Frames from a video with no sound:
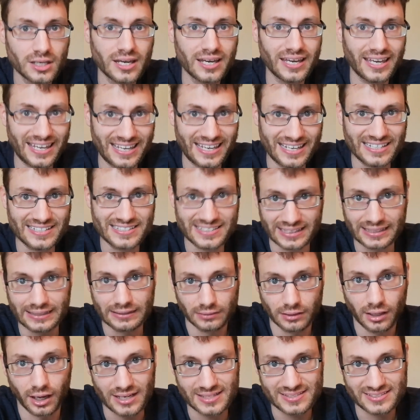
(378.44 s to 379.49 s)
e.g.
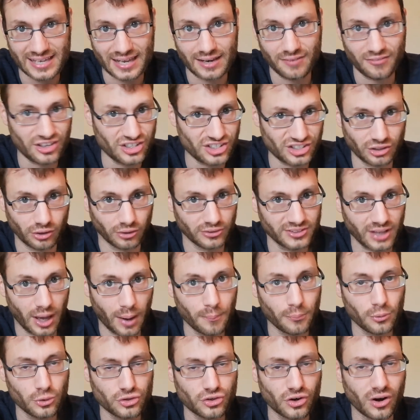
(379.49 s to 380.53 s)
like television or
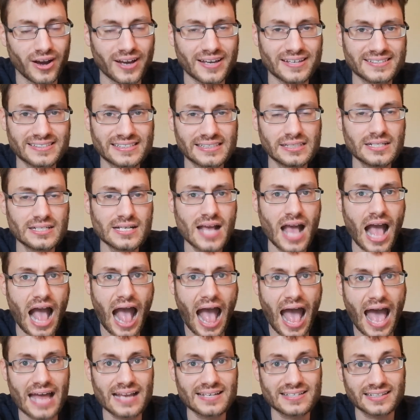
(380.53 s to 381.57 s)
tumble dryers,
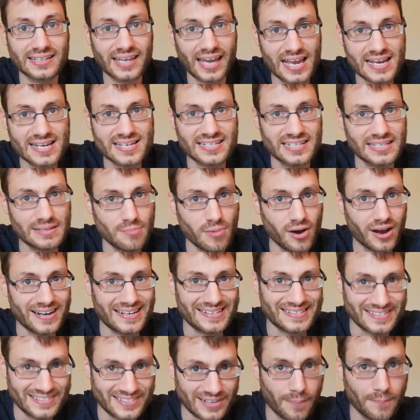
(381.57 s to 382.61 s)
and occasionally you might need
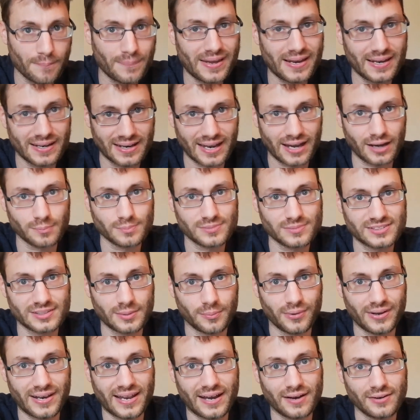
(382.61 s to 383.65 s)
to jump in and help
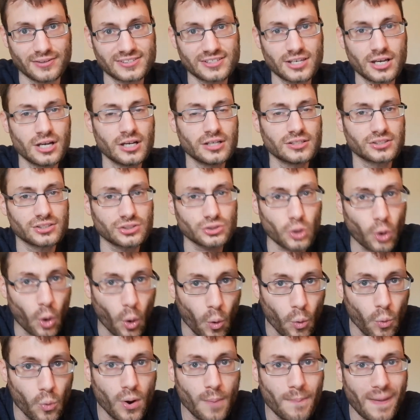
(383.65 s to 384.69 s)
someone else. So it's
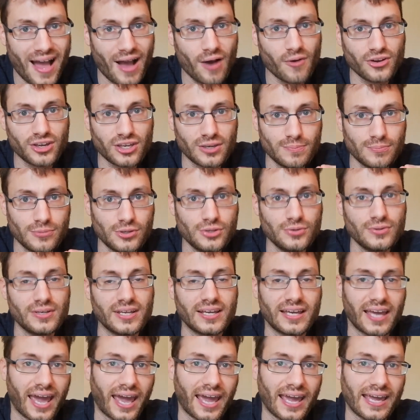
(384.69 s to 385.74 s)
all about
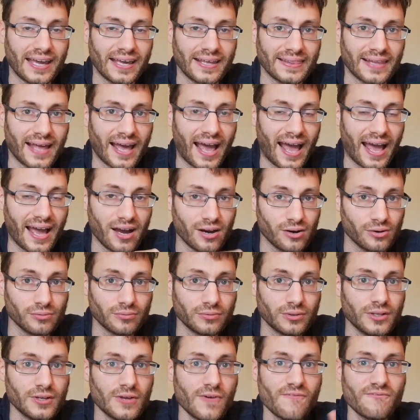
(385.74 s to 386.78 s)
communicating that out,
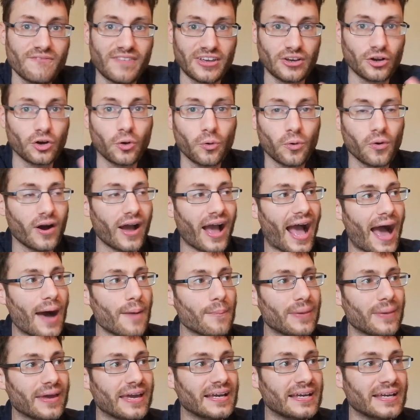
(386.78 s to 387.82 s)
that you're quite
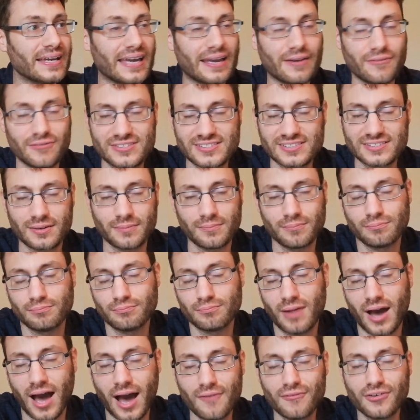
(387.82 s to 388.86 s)
happy if some
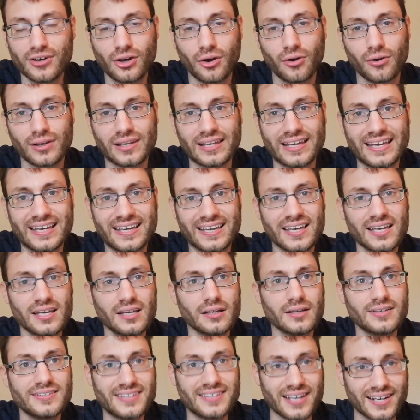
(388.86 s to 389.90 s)
other colleague
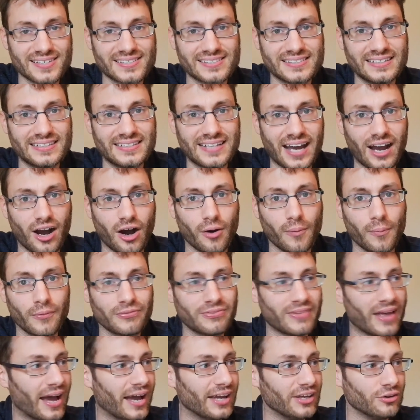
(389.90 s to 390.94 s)
does need help,
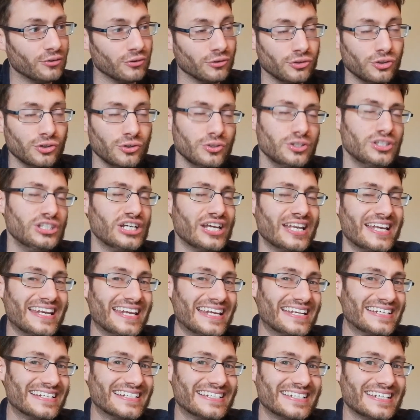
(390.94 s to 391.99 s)
that you'll use the
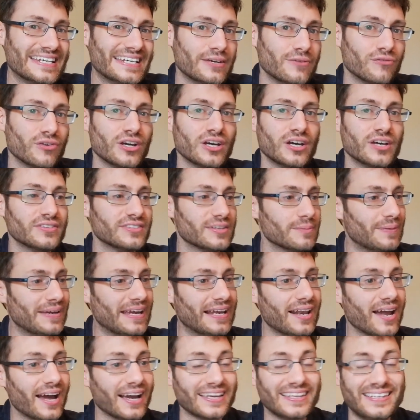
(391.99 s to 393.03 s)
initiative to be
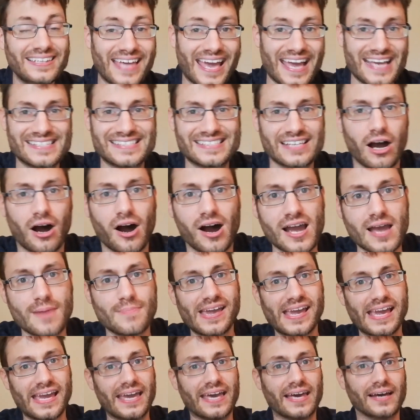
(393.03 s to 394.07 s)
like, yes, I'm
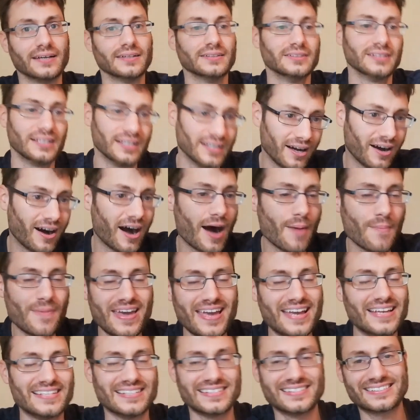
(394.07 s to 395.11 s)
here
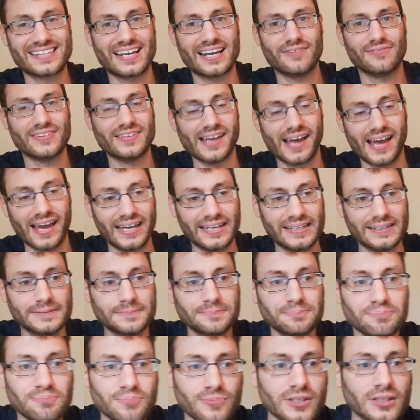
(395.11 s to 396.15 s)
to save the day.
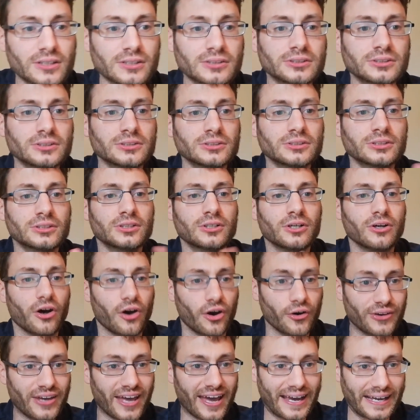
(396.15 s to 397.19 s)

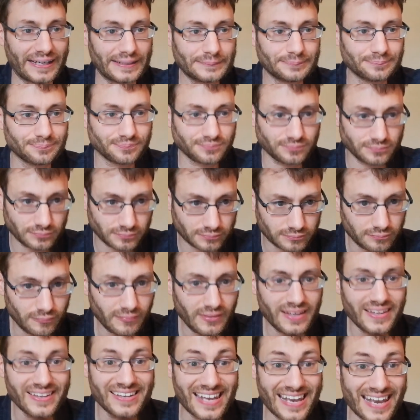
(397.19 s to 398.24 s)
Okay,
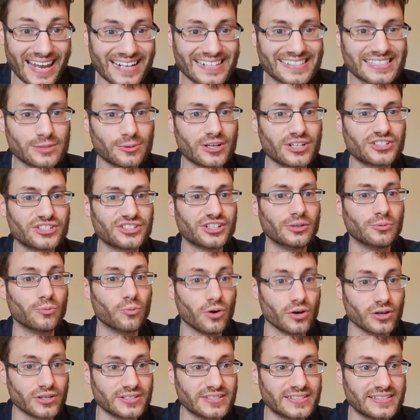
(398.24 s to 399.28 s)
the next question
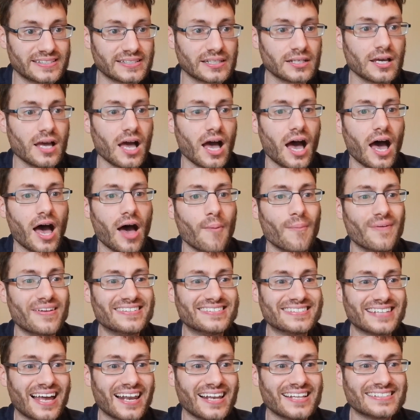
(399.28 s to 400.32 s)
was,
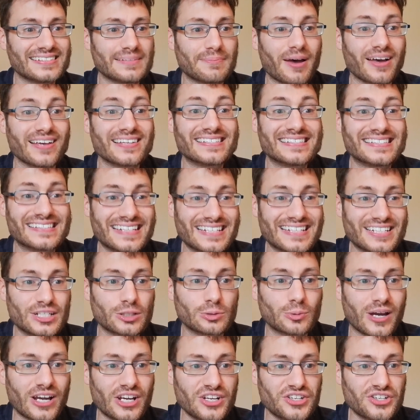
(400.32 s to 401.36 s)
tell us about a
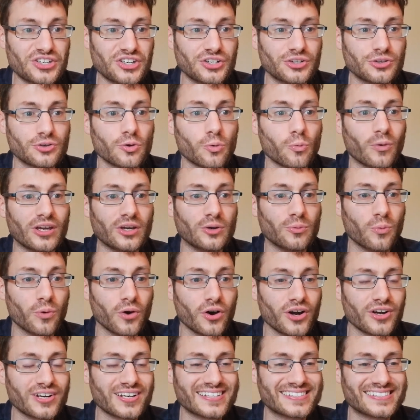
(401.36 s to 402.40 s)
situation where you
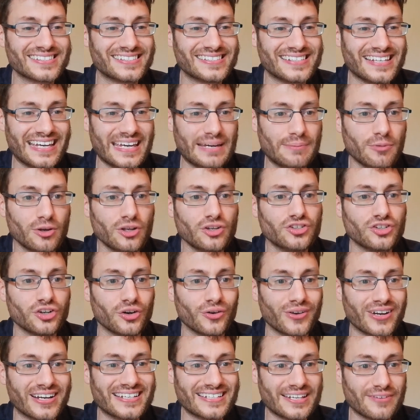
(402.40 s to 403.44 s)
worked as a team
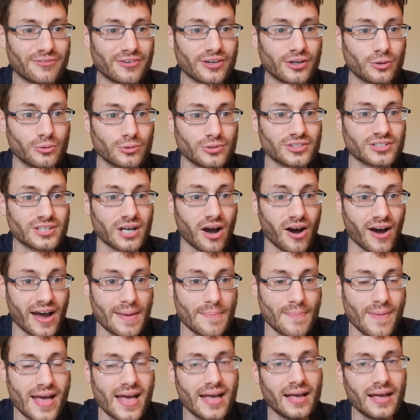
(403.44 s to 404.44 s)
during a difficult time,